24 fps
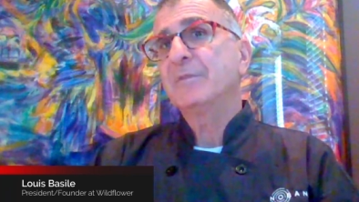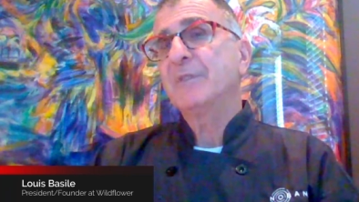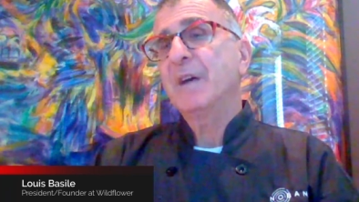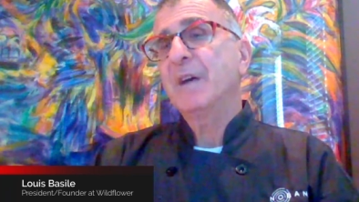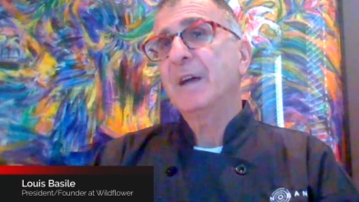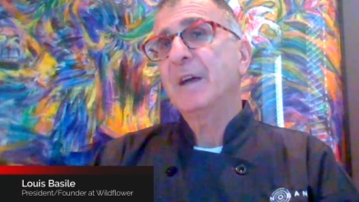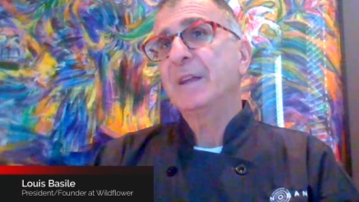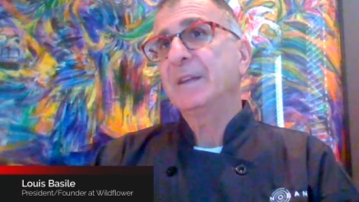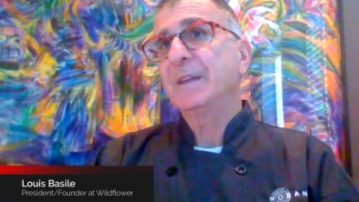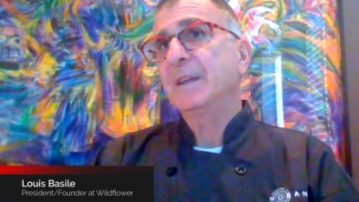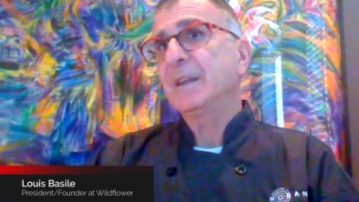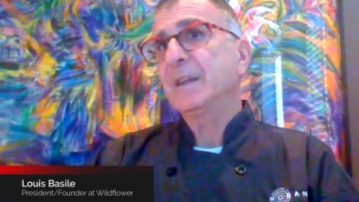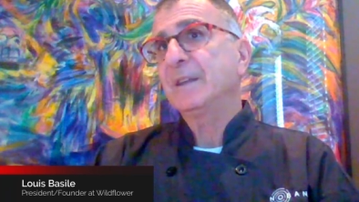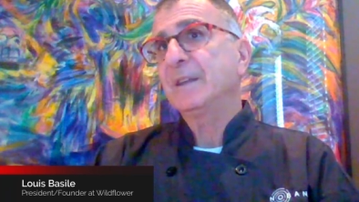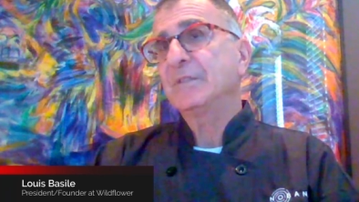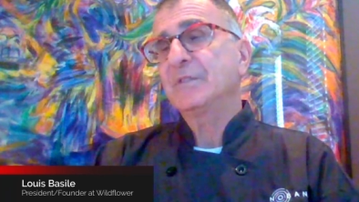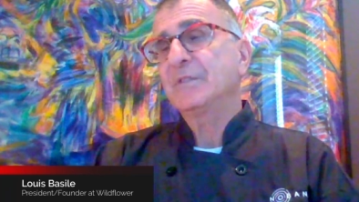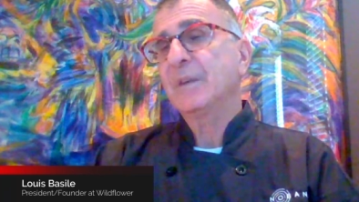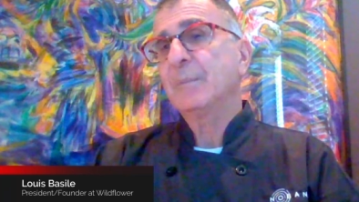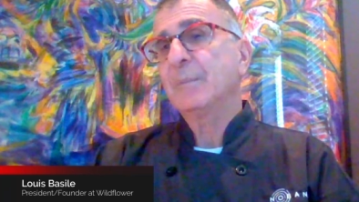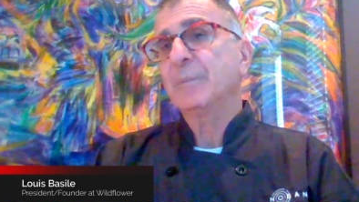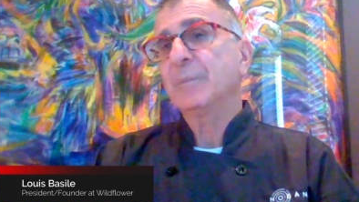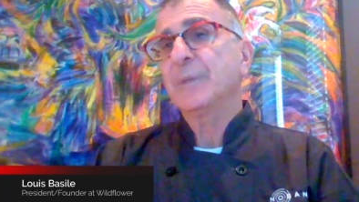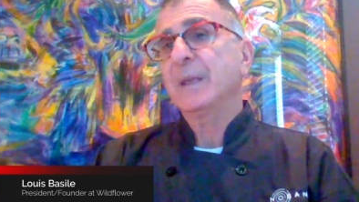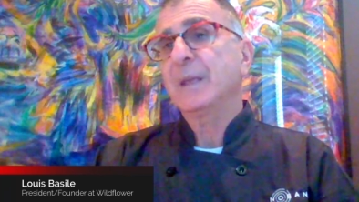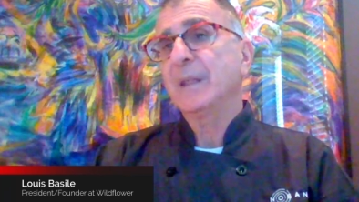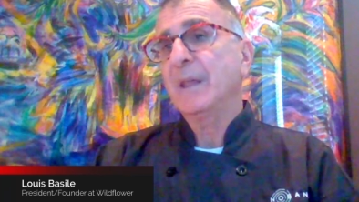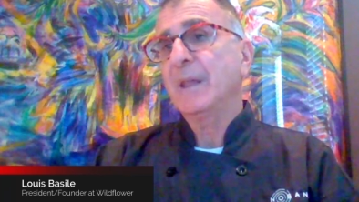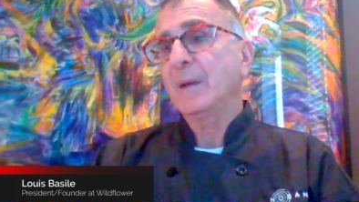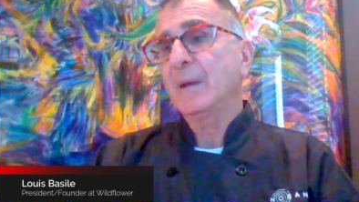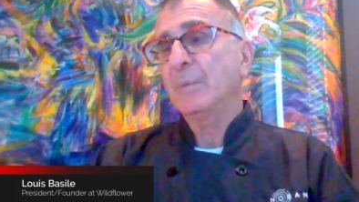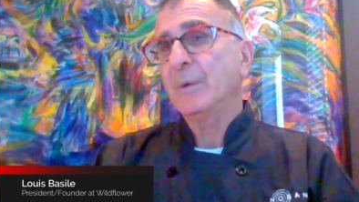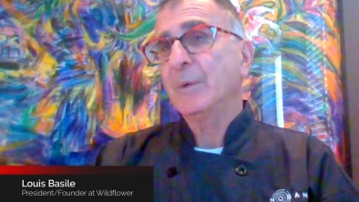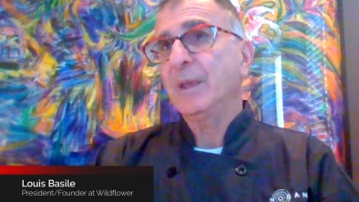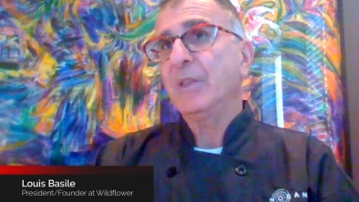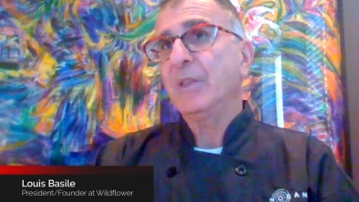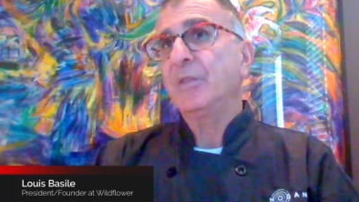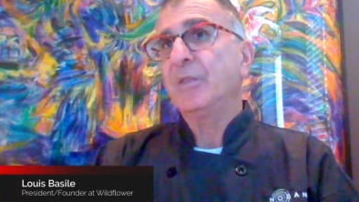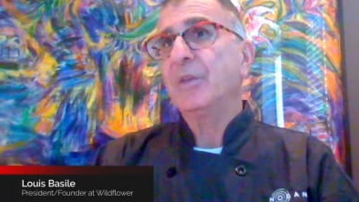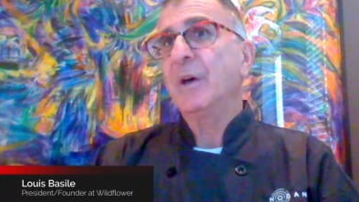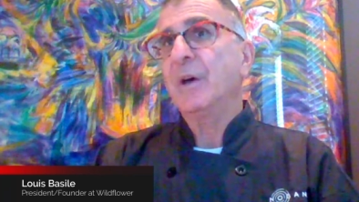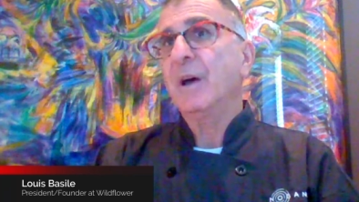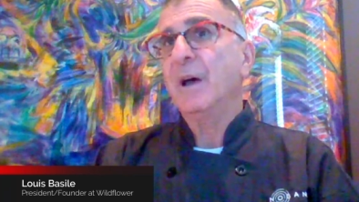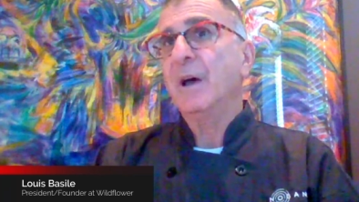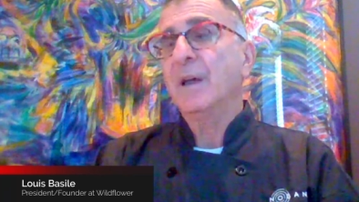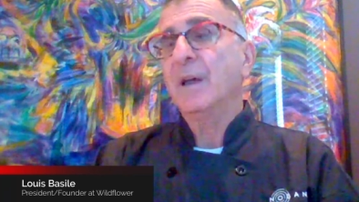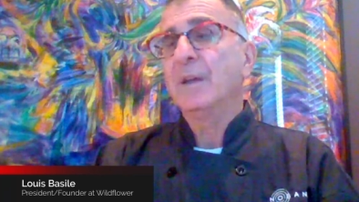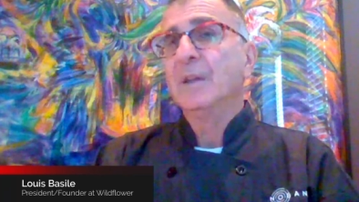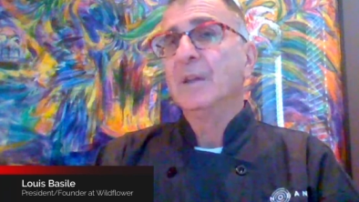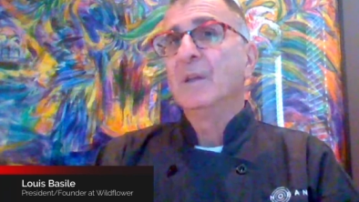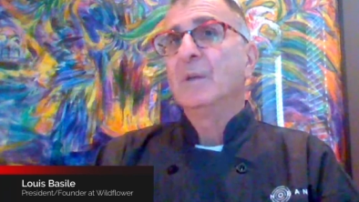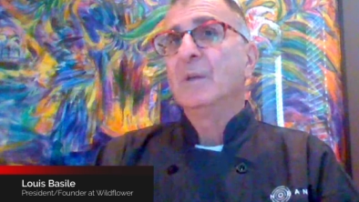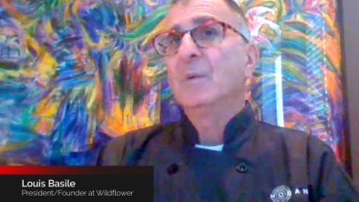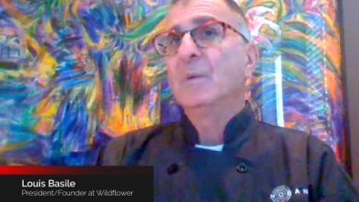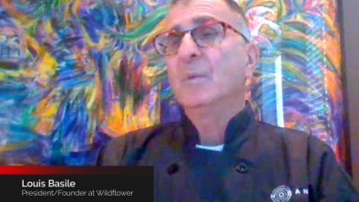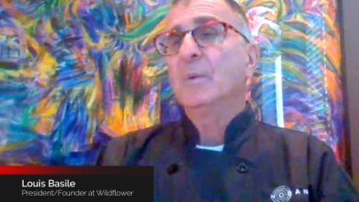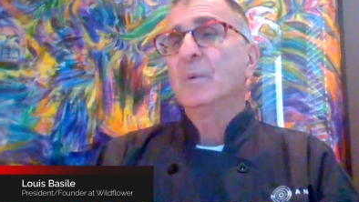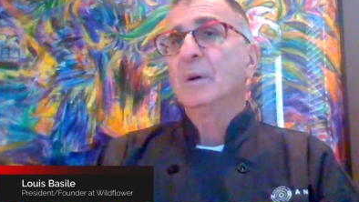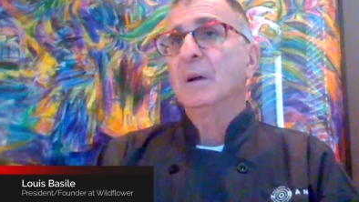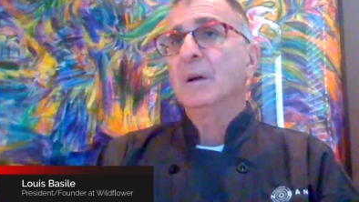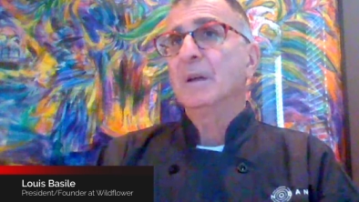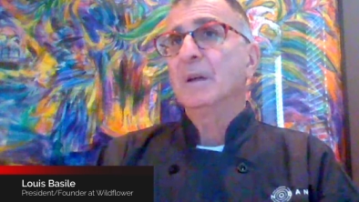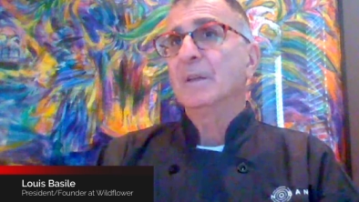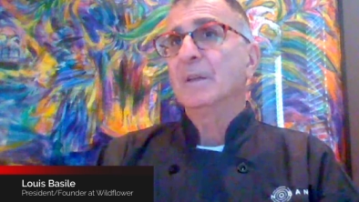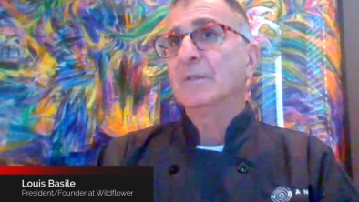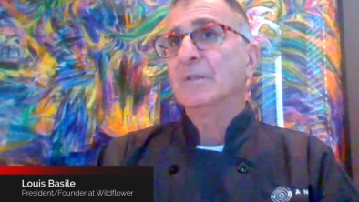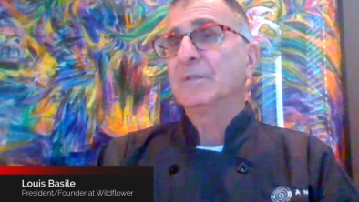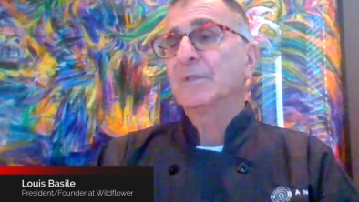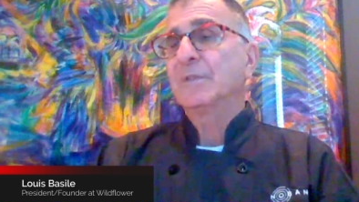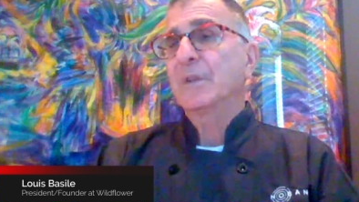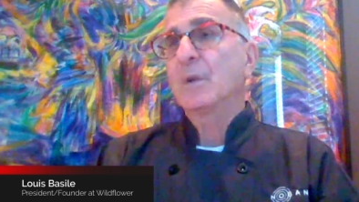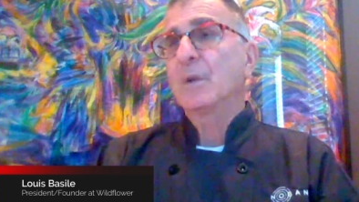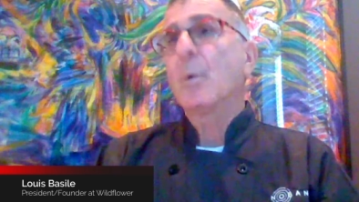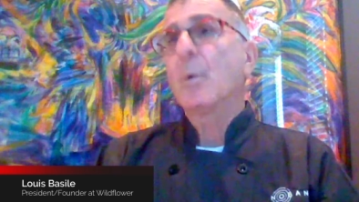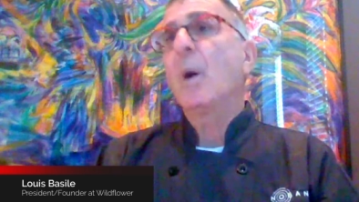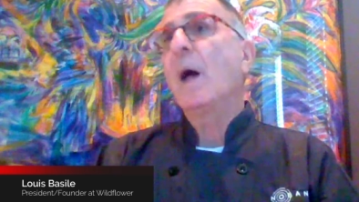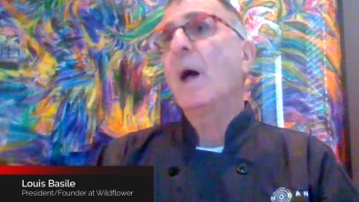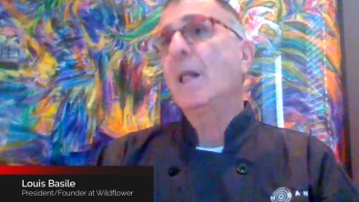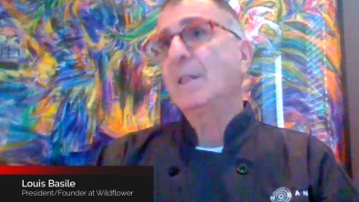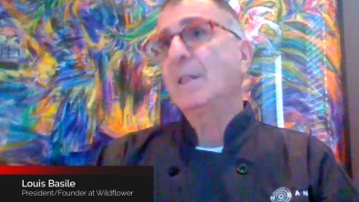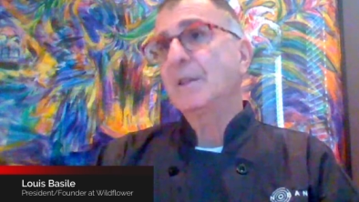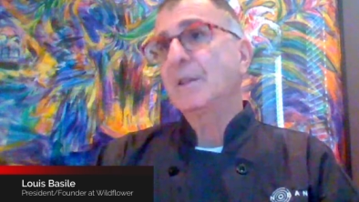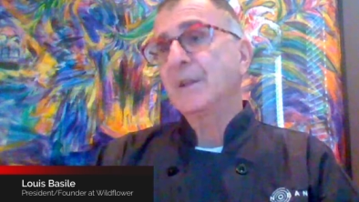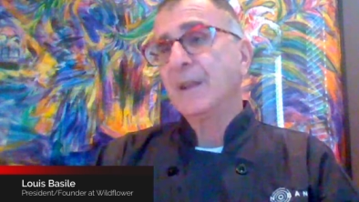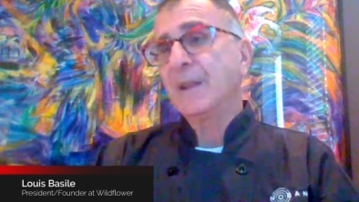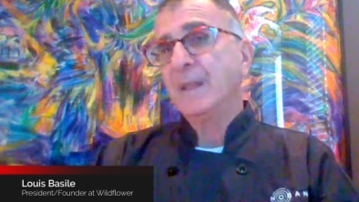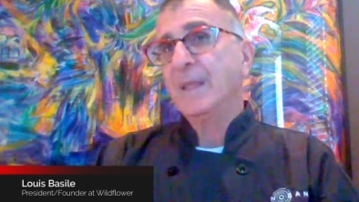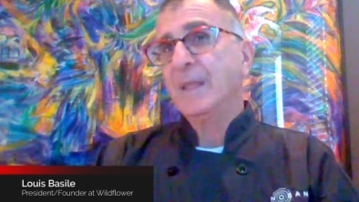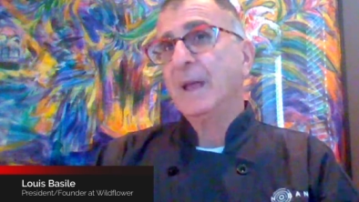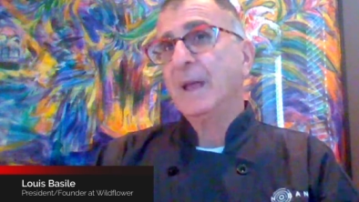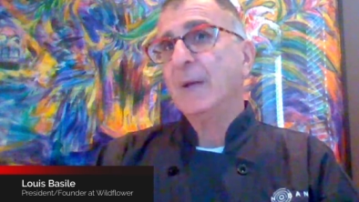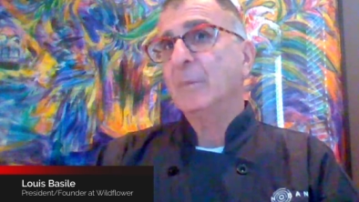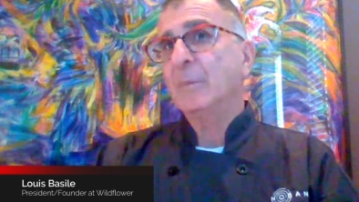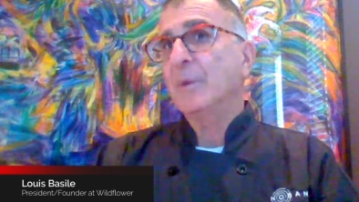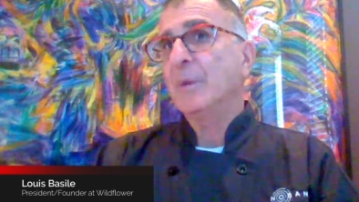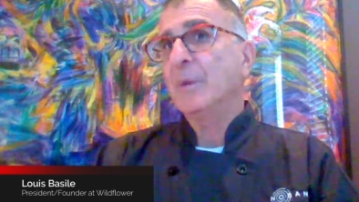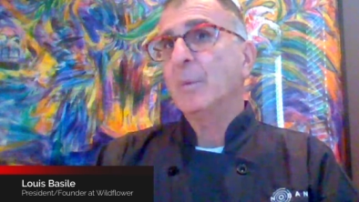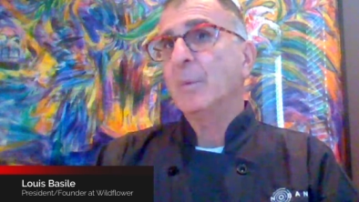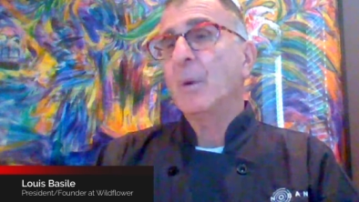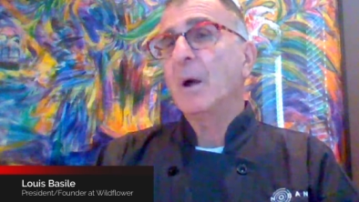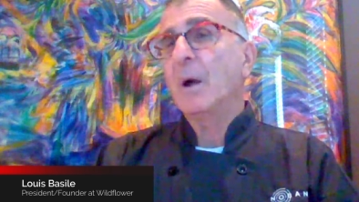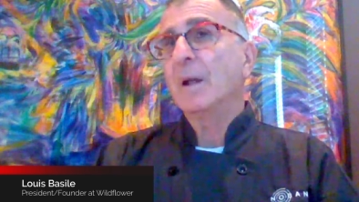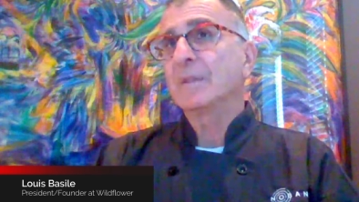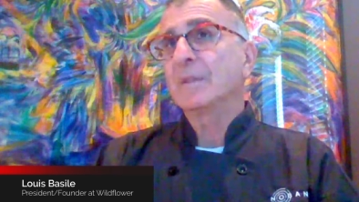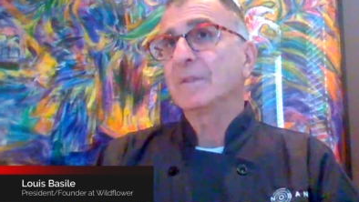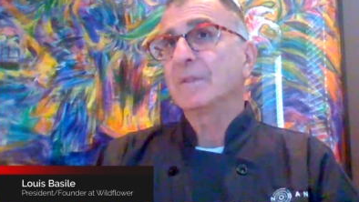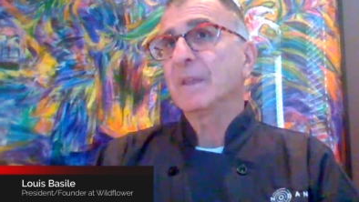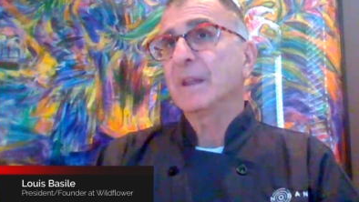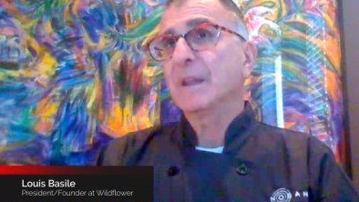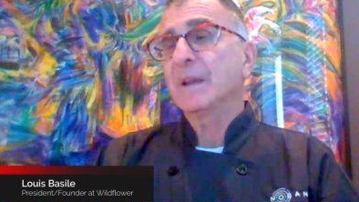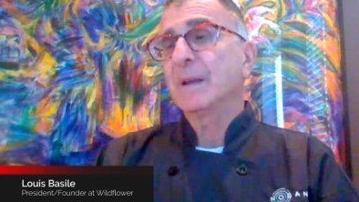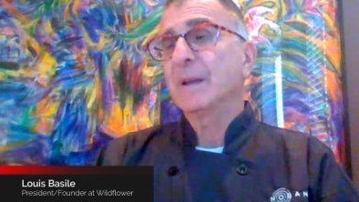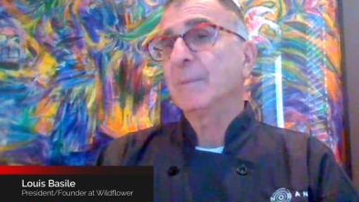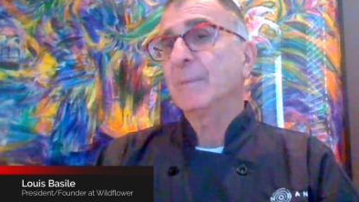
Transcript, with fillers: finding something that we thought was the quality that we wanted,